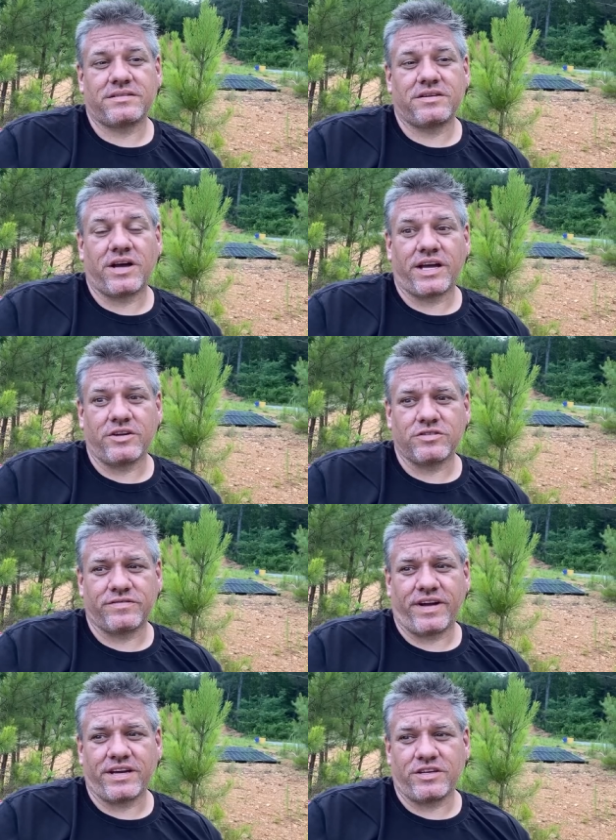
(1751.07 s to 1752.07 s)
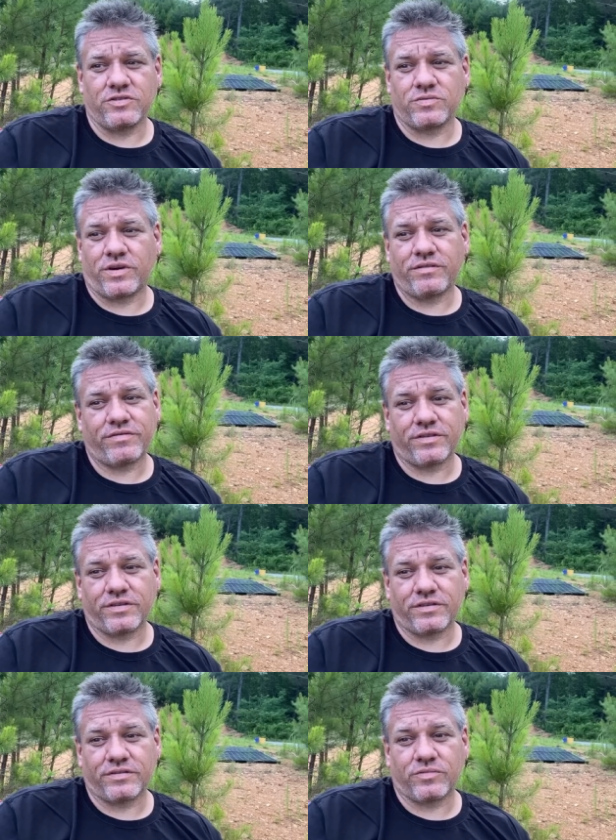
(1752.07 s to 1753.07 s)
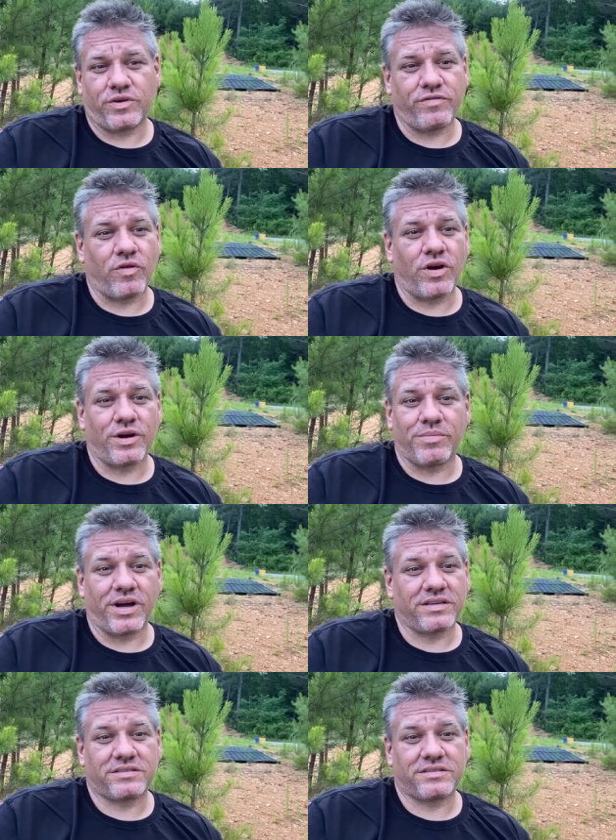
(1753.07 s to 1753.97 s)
You know, I can usually find a used one for $300-400.